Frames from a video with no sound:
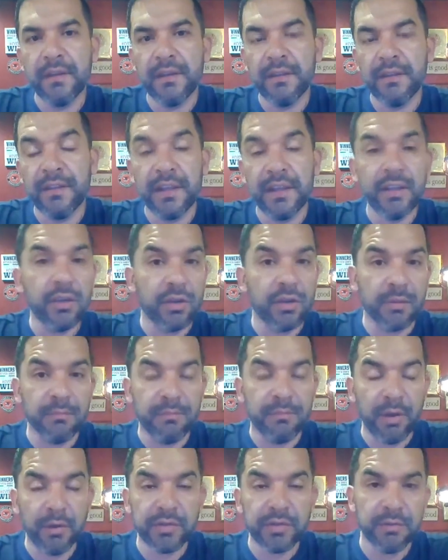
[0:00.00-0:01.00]
Then you can
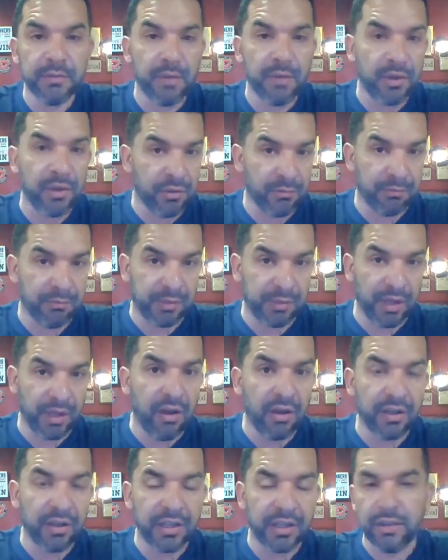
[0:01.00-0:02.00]
post them on your
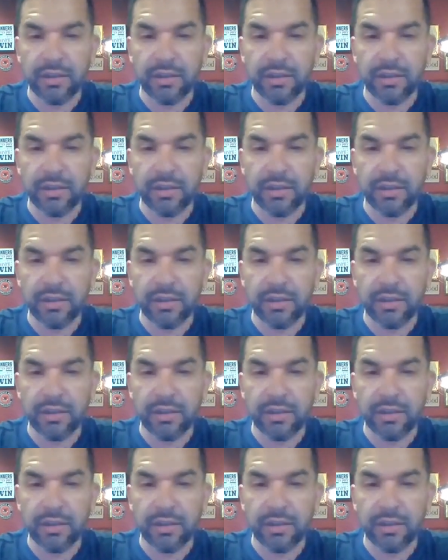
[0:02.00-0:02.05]
blog,